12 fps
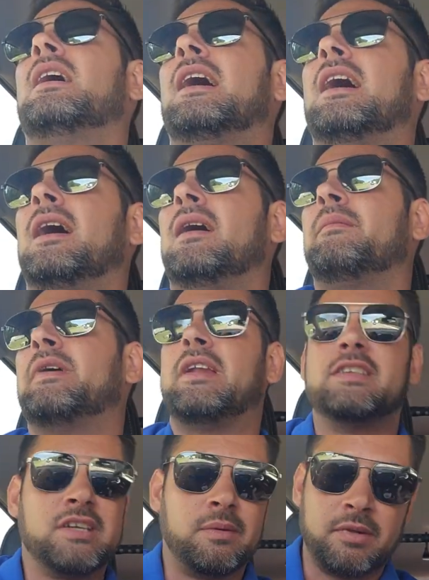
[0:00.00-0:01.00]
And
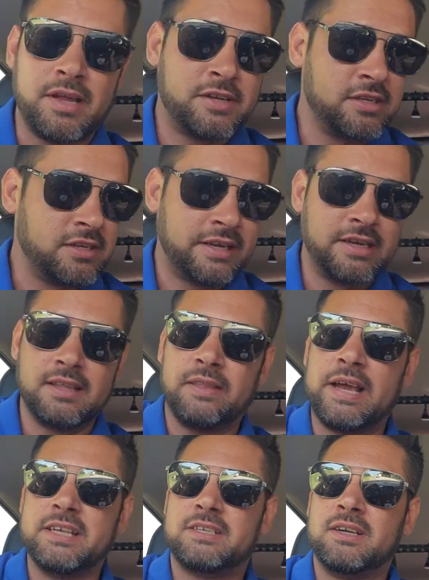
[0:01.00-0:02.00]
he's going to play just like he did
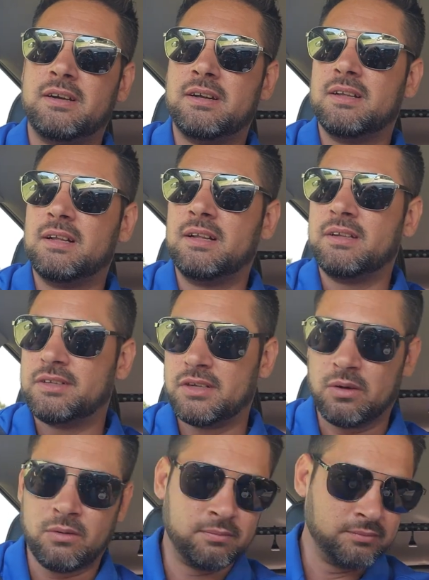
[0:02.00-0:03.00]
last year.
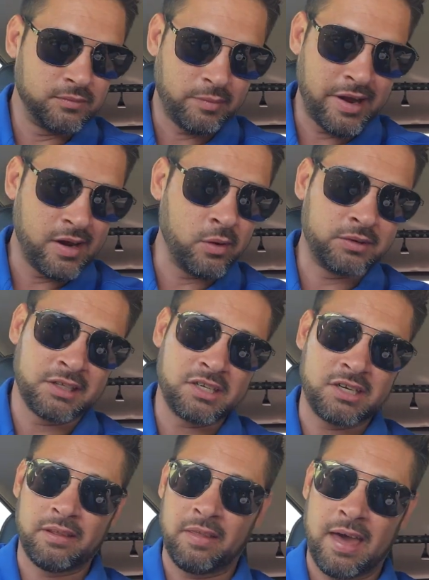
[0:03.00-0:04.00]
So pay no
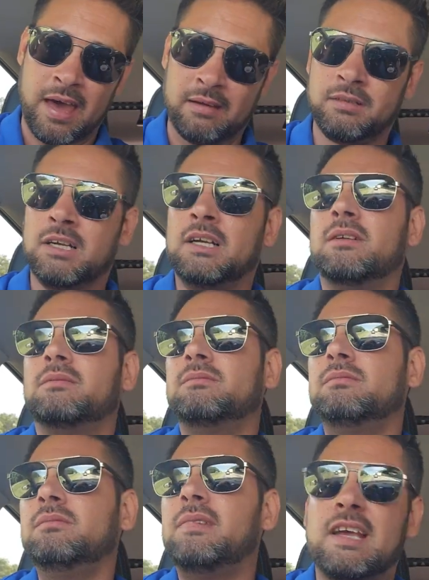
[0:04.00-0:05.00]
attention to that.
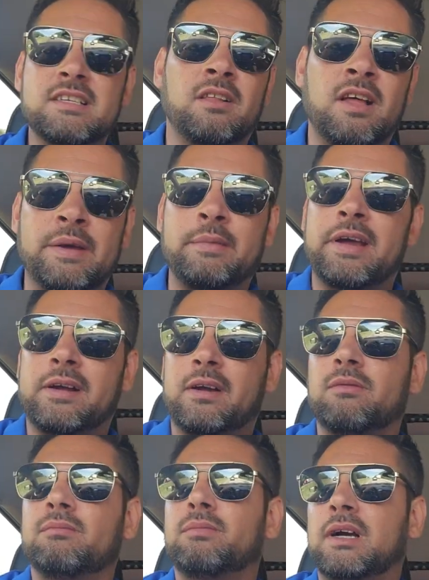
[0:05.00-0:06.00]
He's a
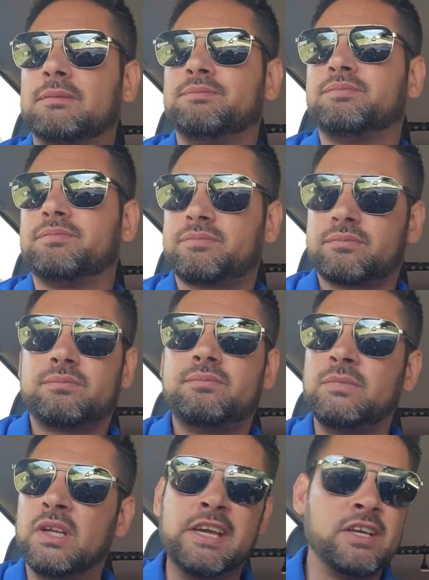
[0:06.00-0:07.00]
linebacker, but
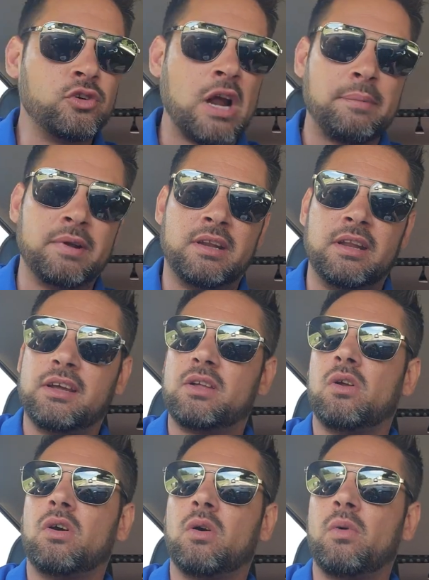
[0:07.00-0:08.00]
he can drop into
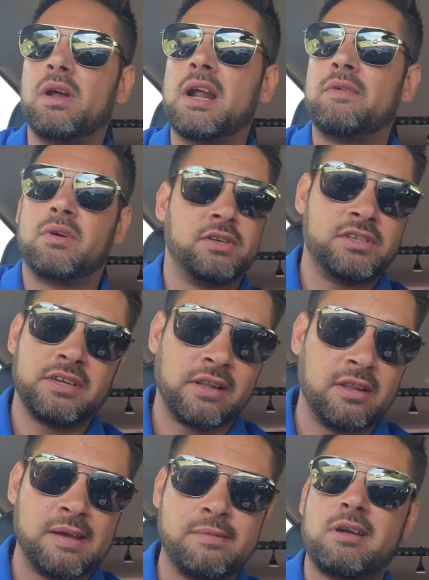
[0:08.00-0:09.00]
nickel or whatever, just like a
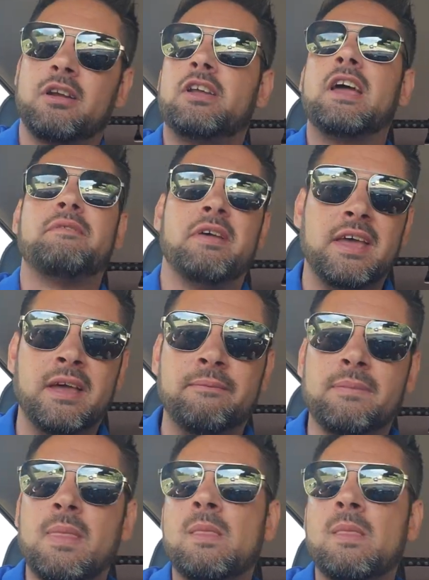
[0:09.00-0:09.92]
linebacker. You have him,